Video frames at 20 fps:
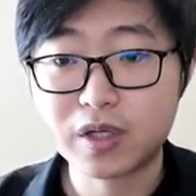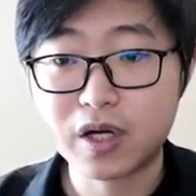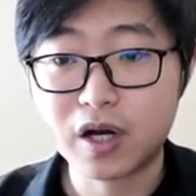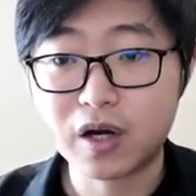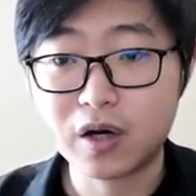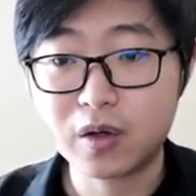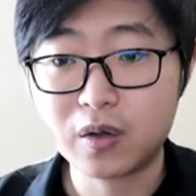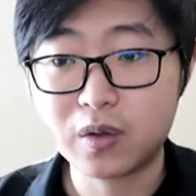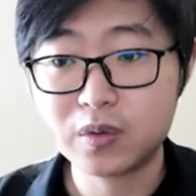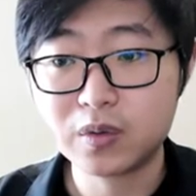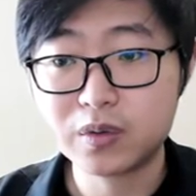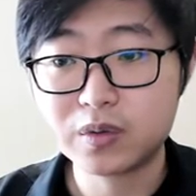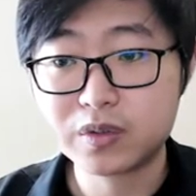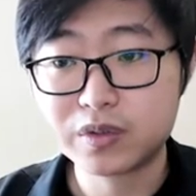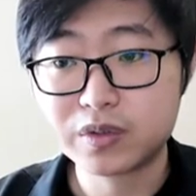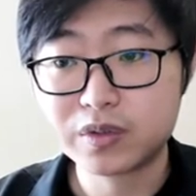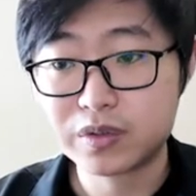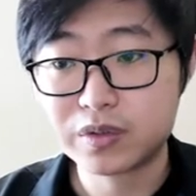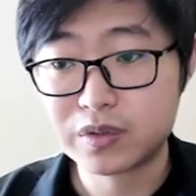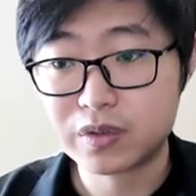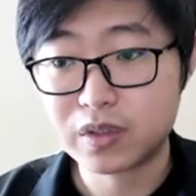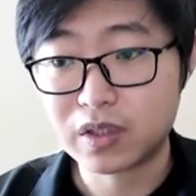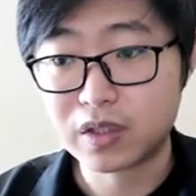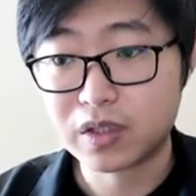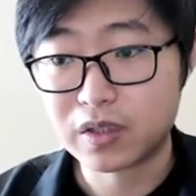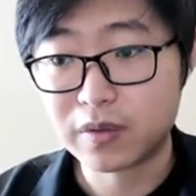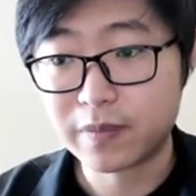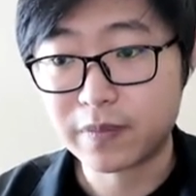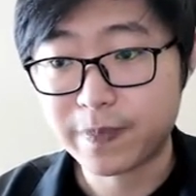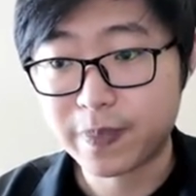how
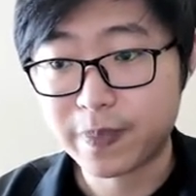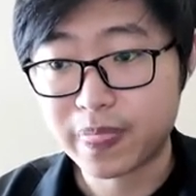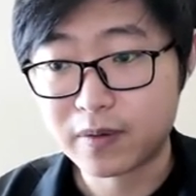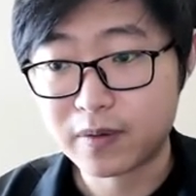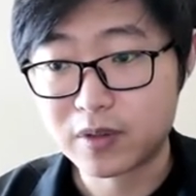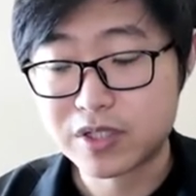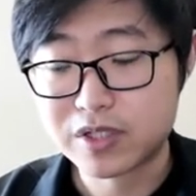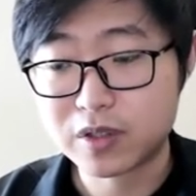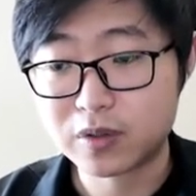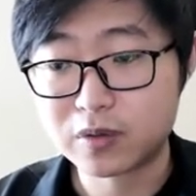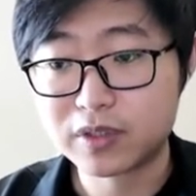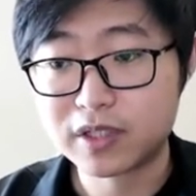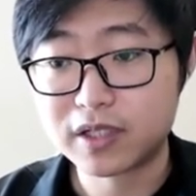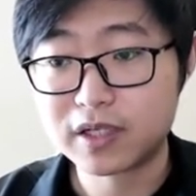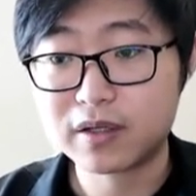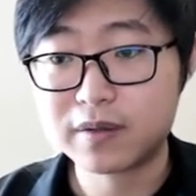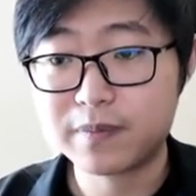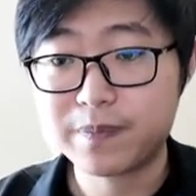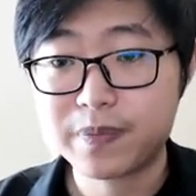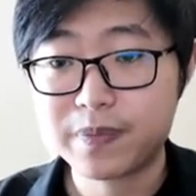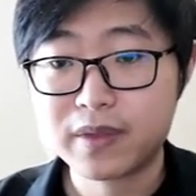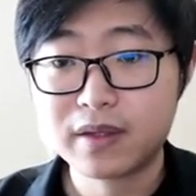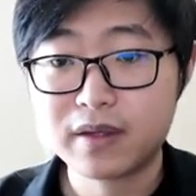the